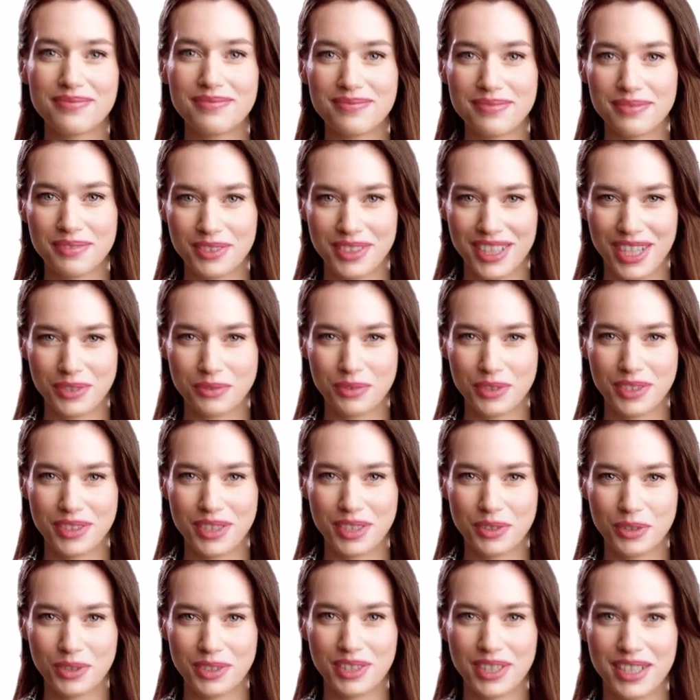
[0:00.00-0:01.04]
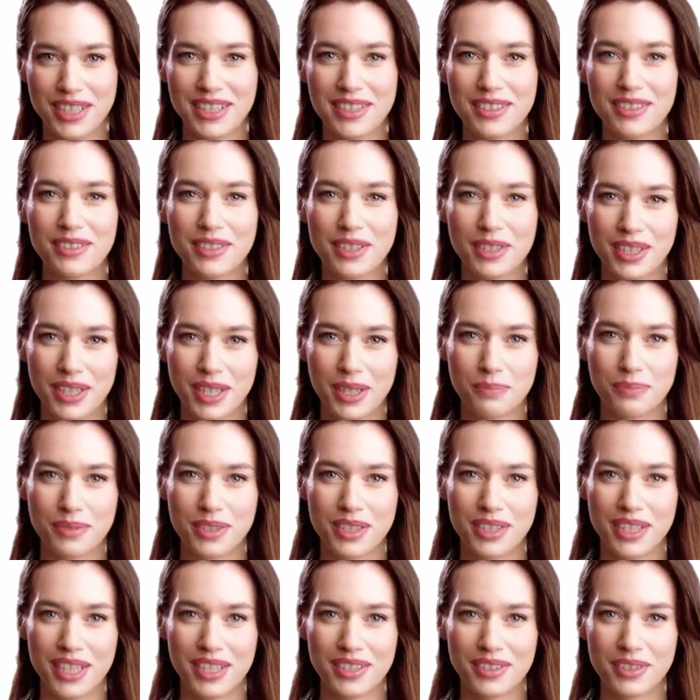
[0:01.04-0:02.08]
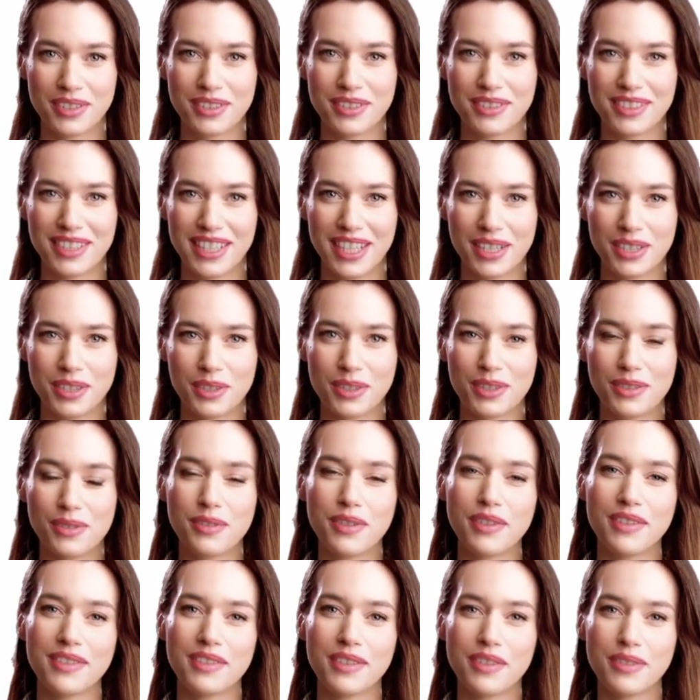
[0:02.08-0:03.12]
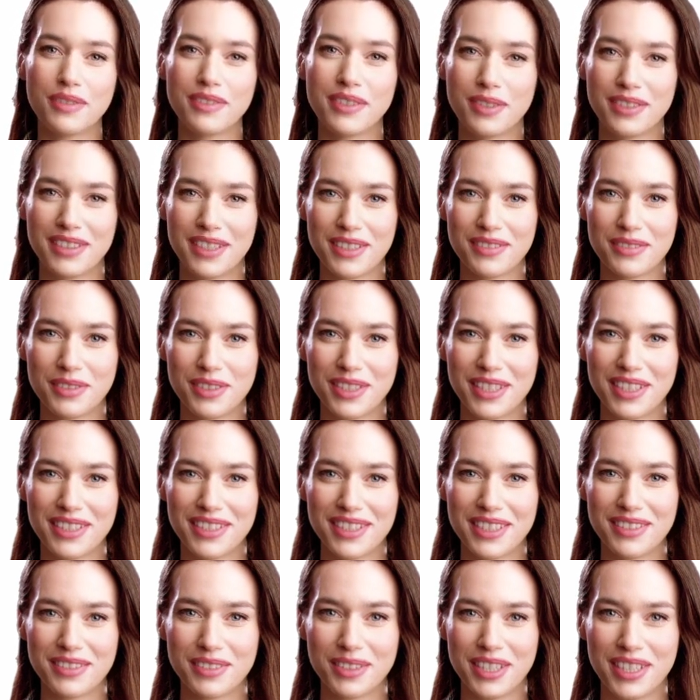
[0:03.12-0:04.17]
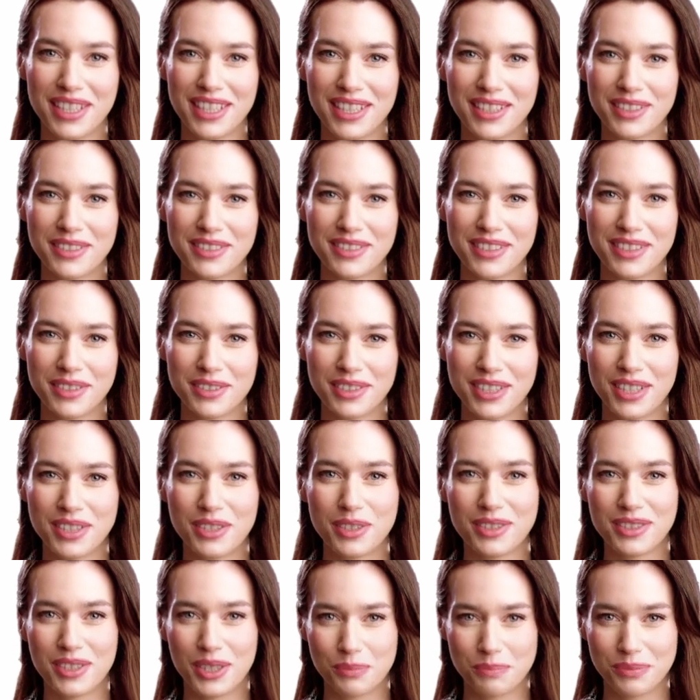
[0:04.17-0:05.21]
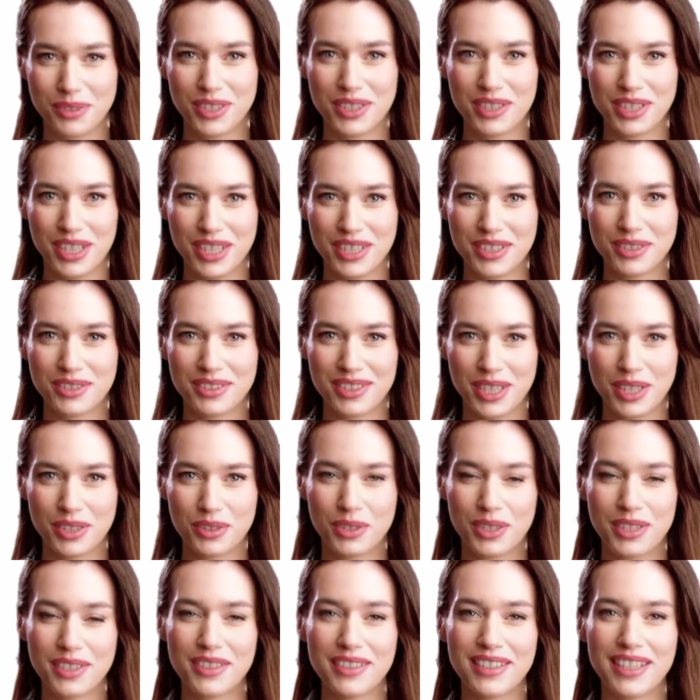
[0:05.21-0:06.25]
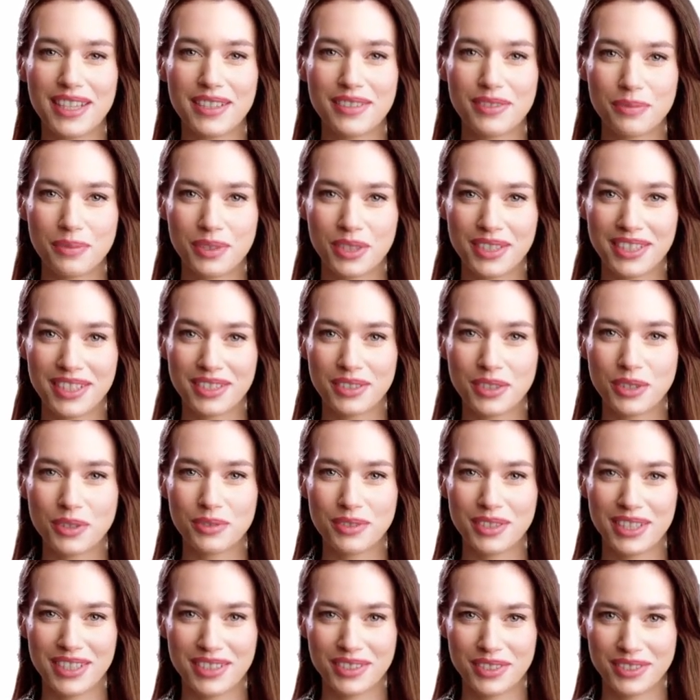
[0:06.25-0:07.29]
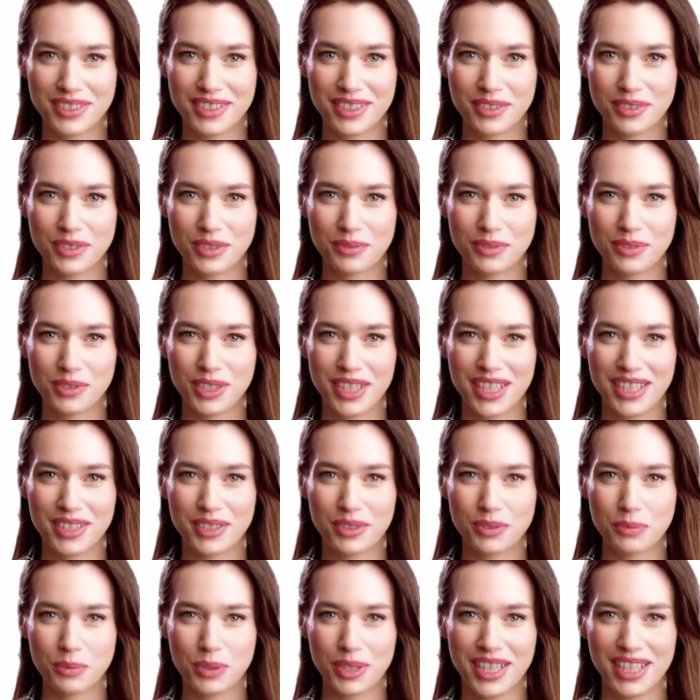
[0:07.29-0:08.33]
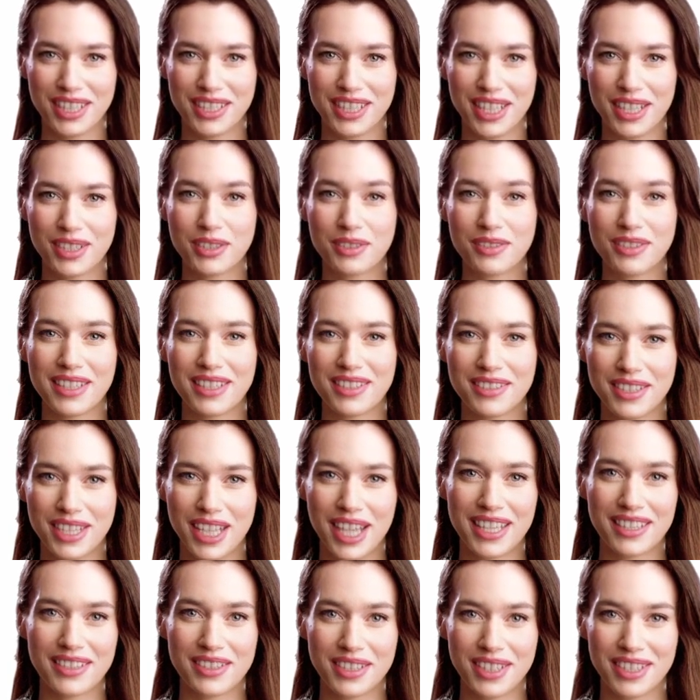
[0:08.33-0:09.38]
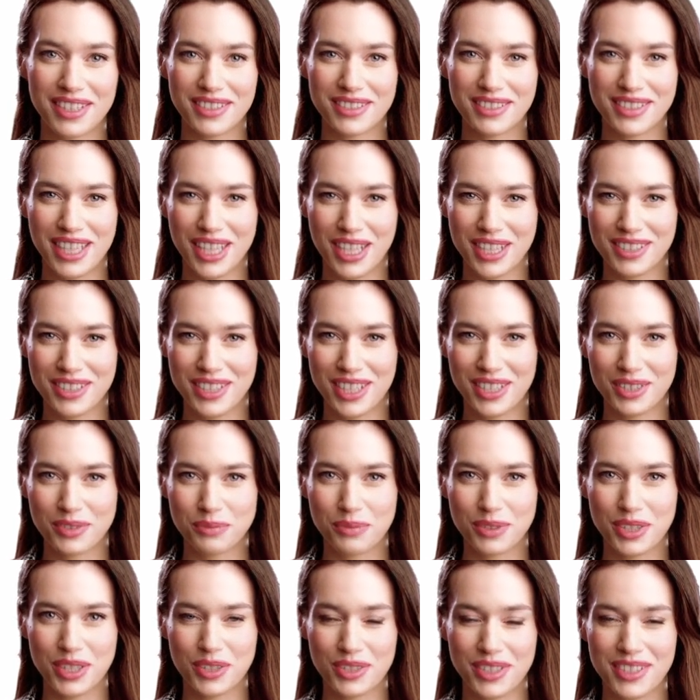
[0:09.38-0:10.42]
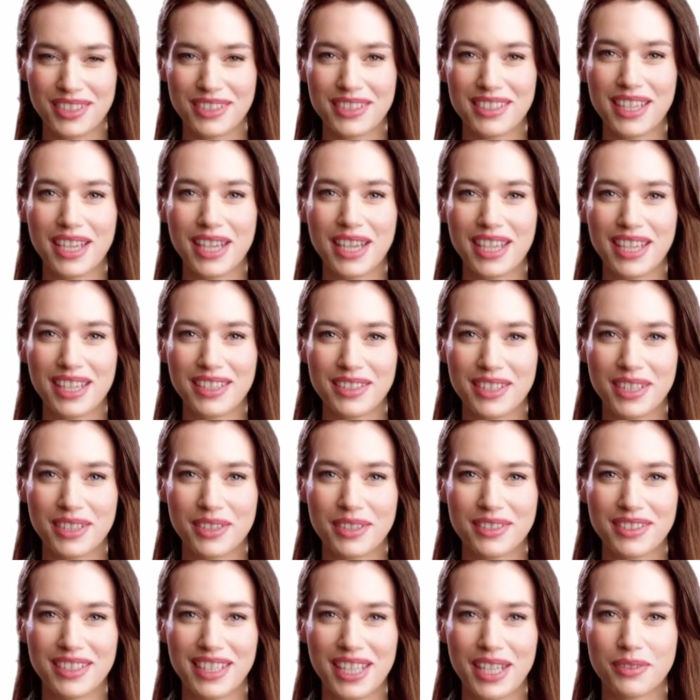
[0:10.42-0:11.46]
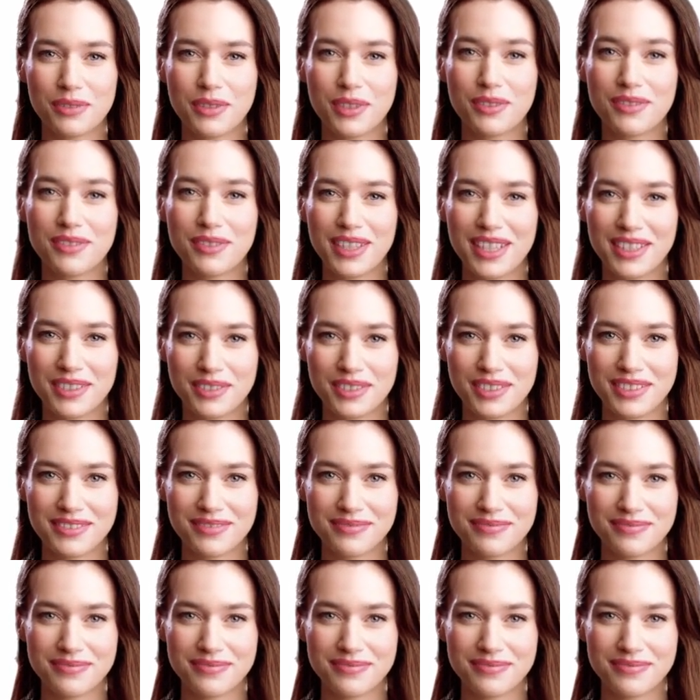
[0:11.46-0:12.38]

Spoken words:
Cybersecurity in telecommunications is crucial due to the increasing reliance on digital communication networks and the potential risks associated with unauthorized access, data breaches, and other cyber threats.